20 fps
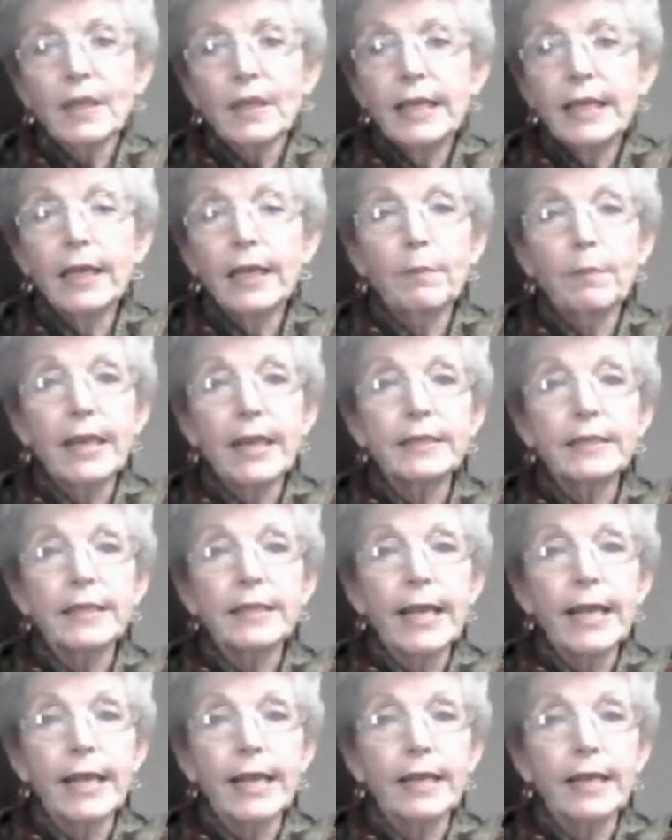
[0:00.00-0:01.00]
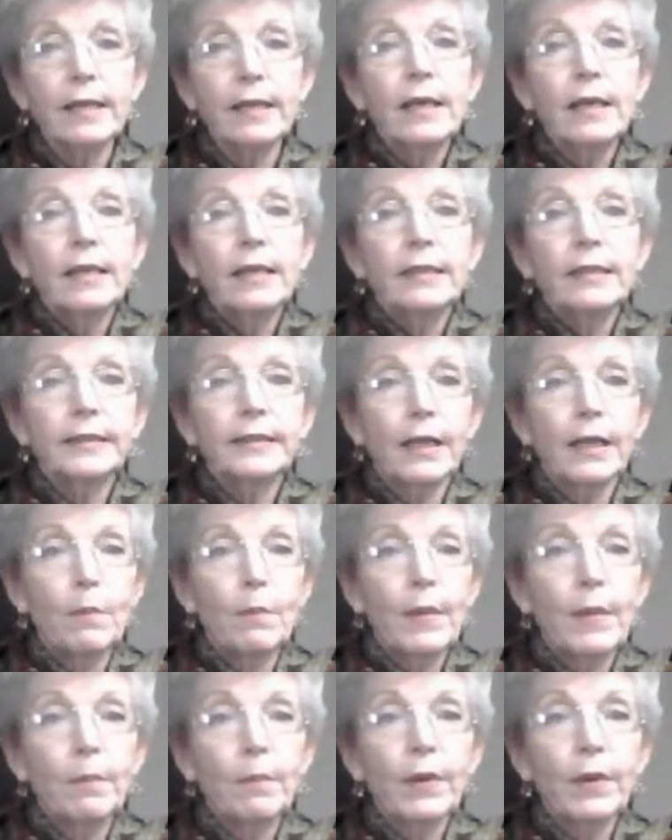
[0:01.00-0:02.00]
in maintaining cell
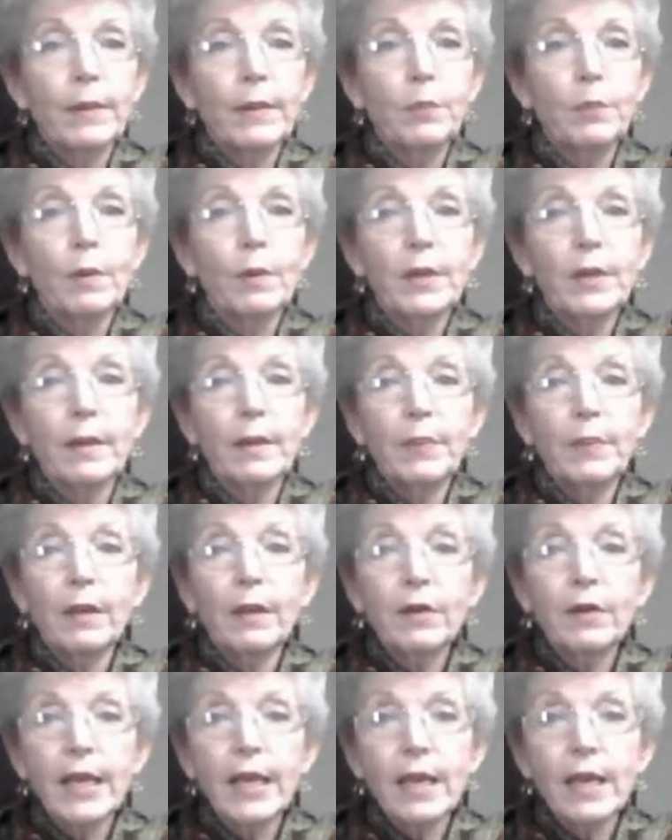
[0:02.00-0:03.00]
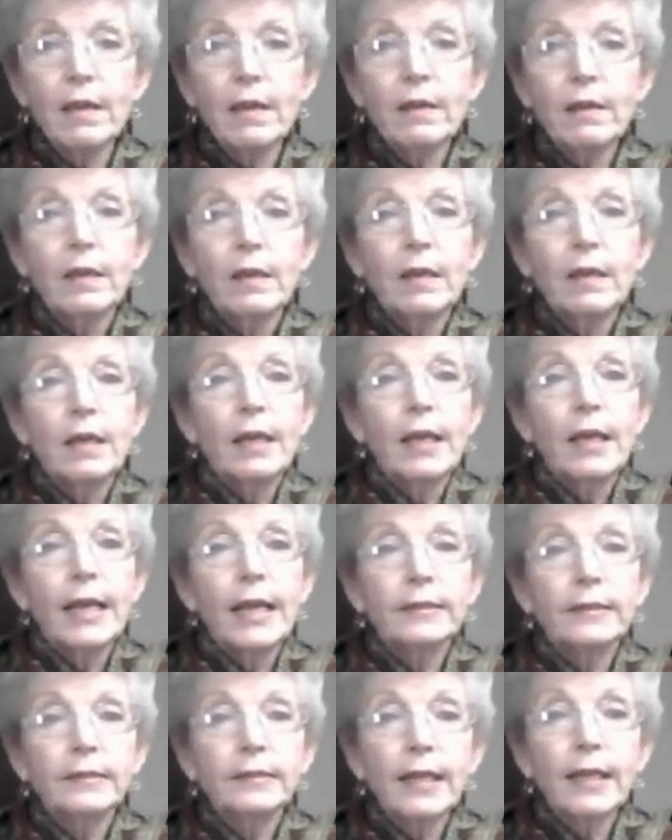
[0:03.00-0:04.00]
membrane permeability,
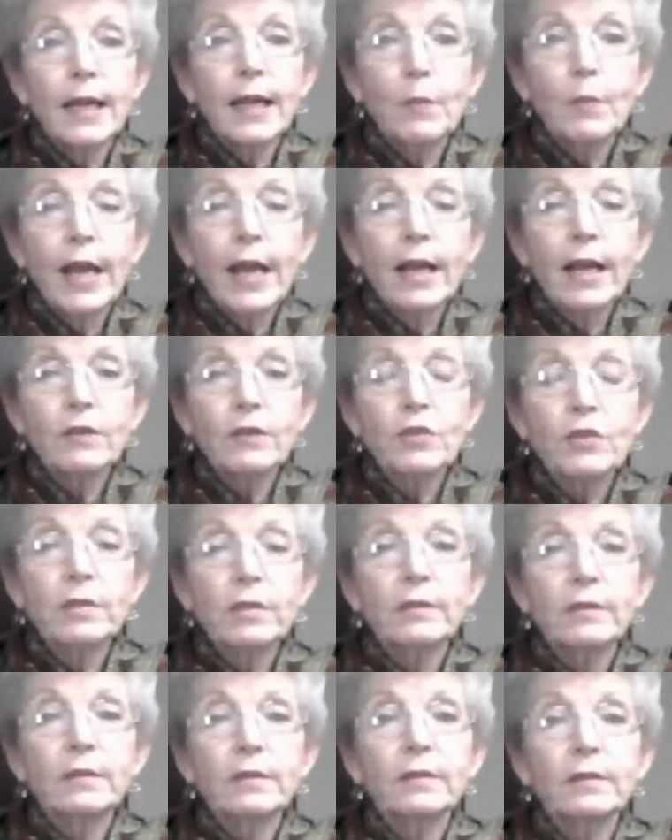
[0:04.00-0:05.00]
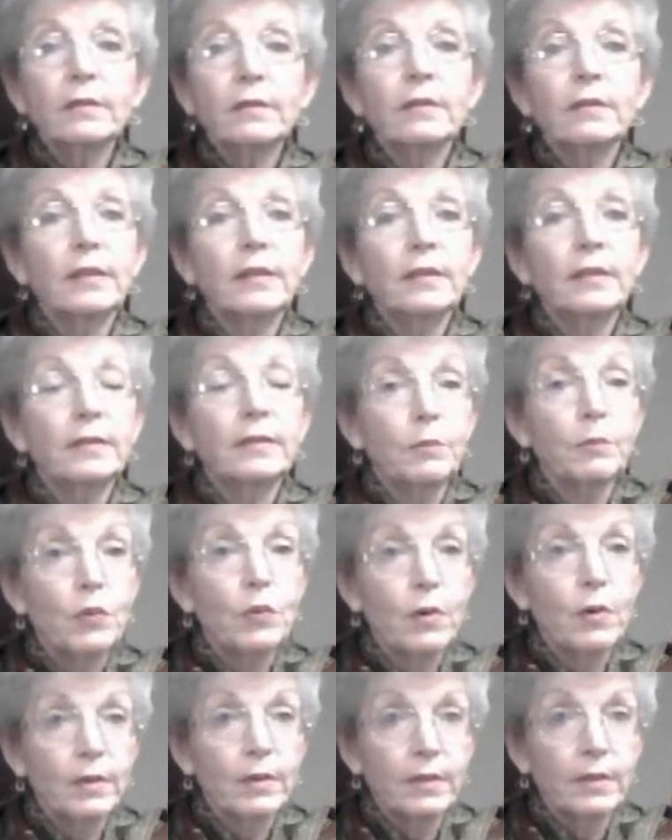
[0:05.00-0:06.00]
enzyme reactions. It's
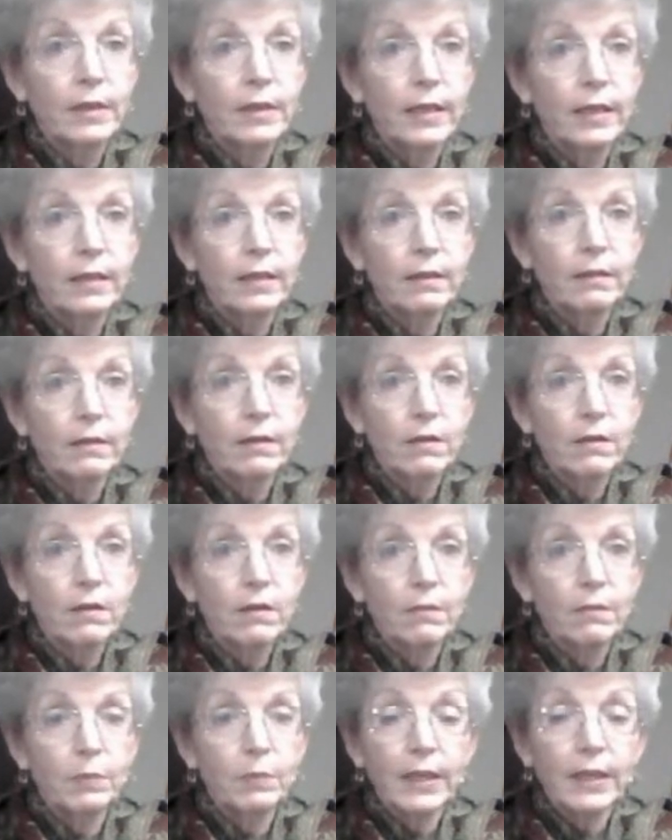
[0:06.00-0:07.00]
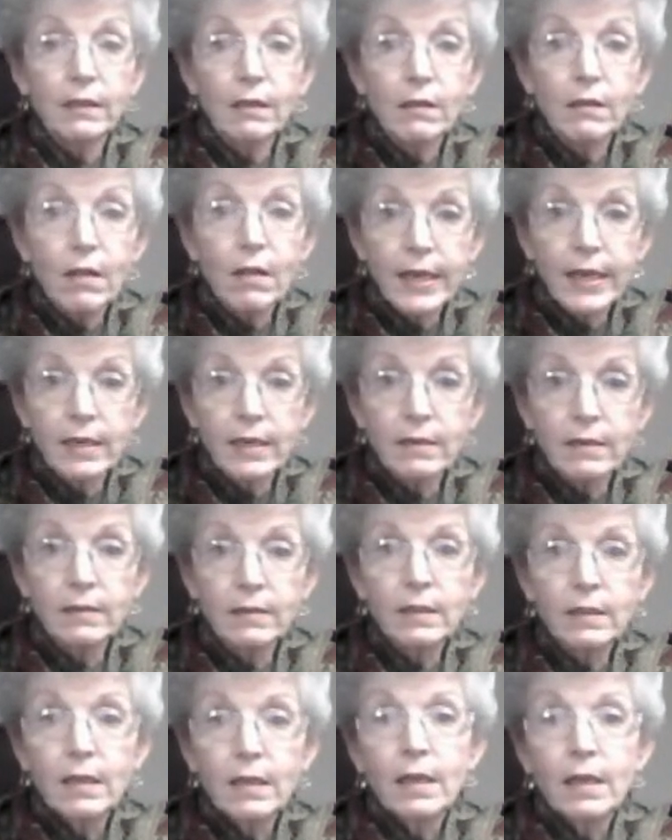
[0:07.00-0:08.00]
important in blood clotting.
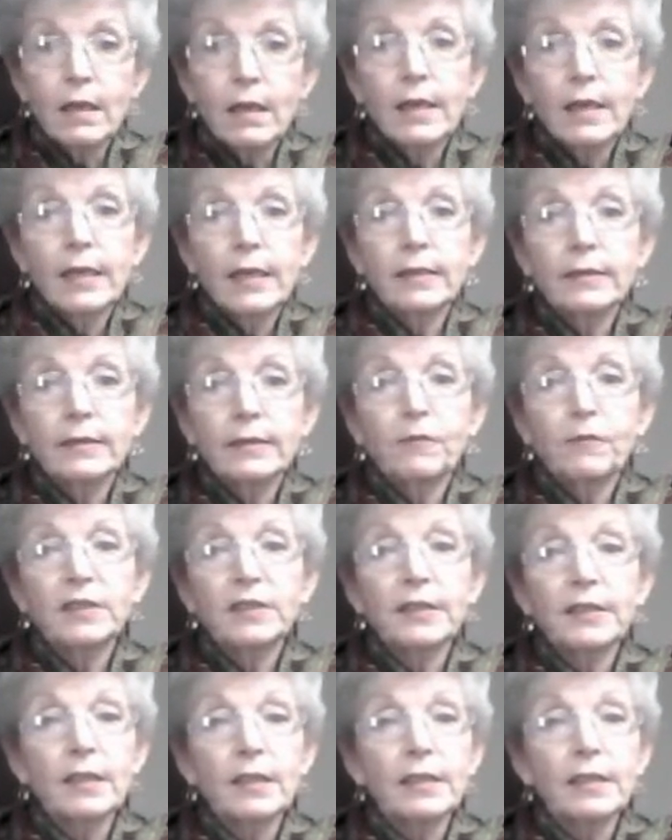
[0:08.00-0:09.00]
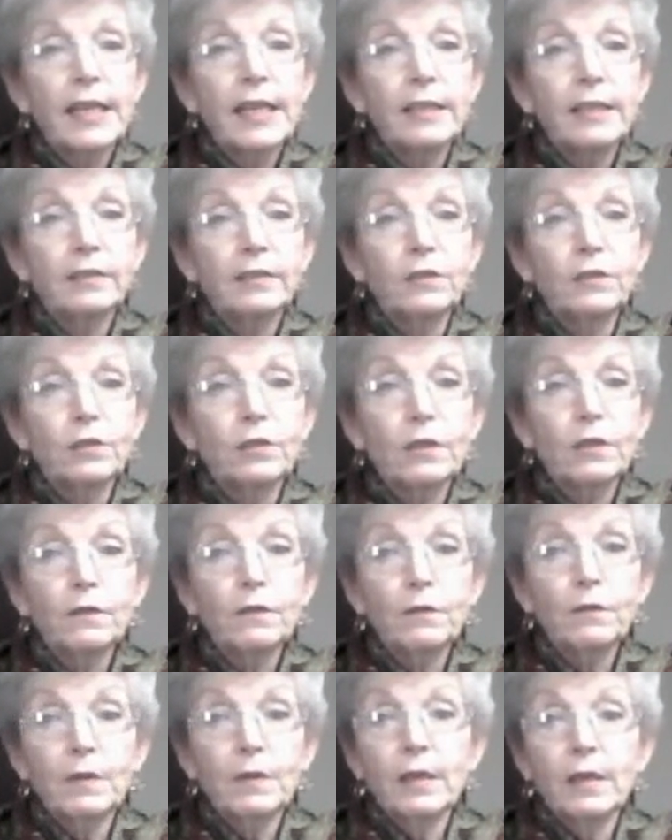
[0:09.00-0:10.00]
It facilitates
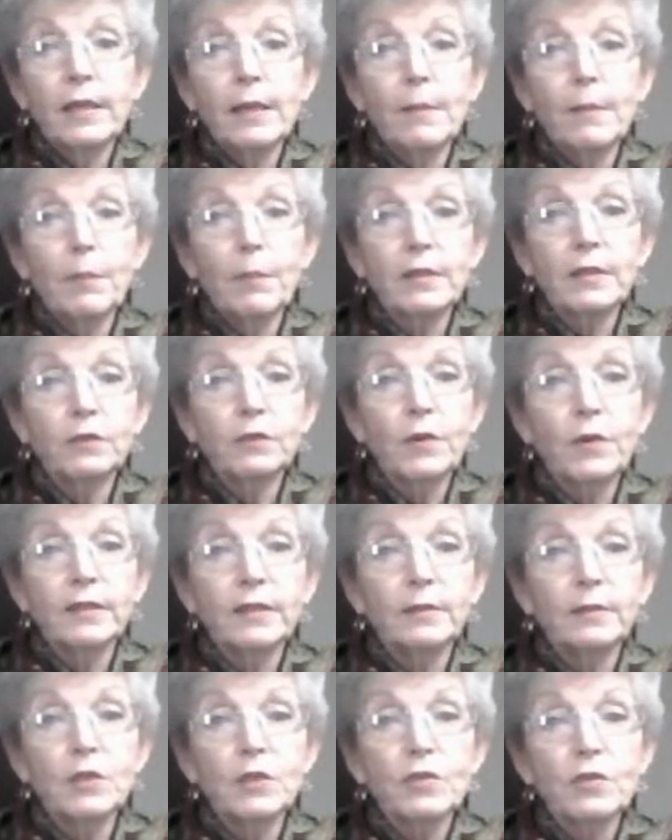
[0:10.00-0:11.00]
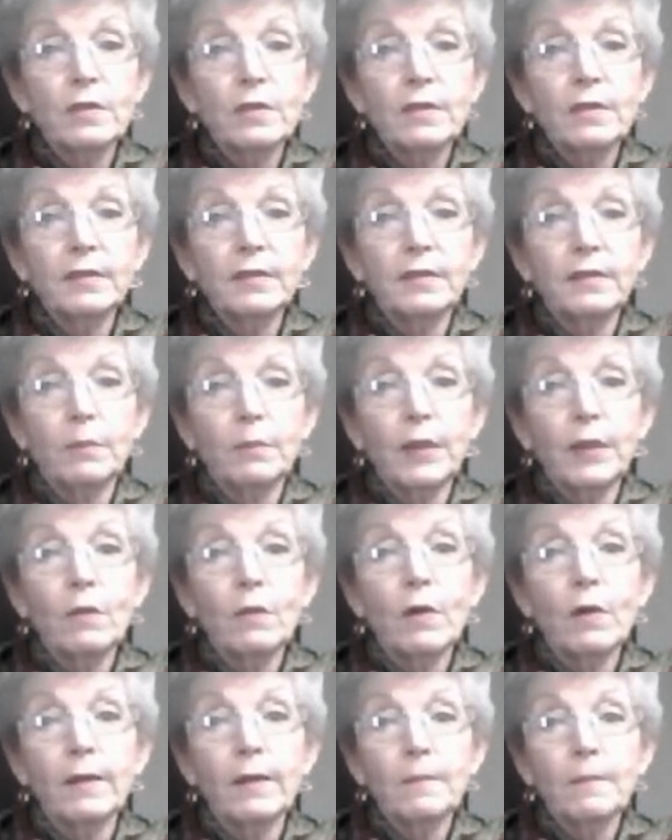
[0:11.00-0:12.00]
nerve impulse transmission. This is a big
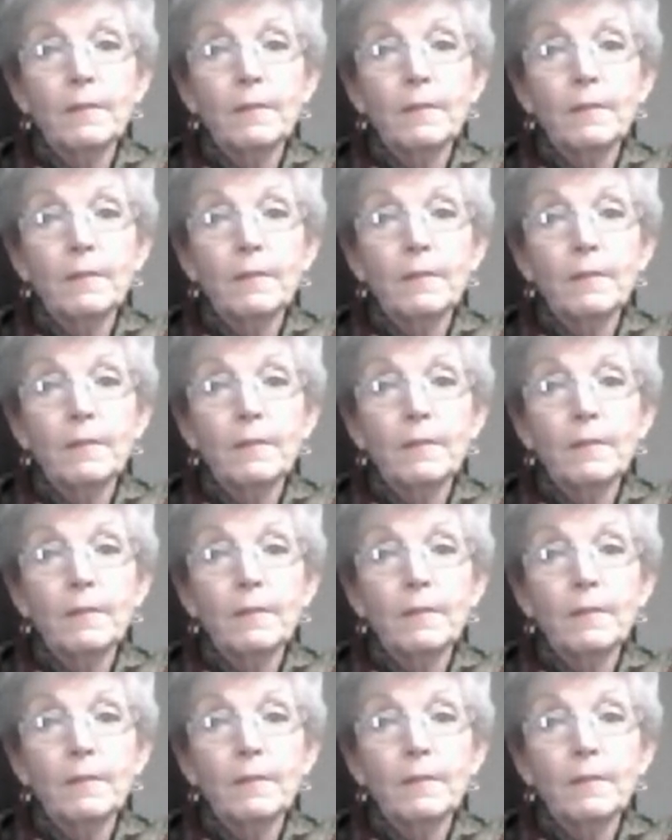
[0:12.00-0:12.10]
one.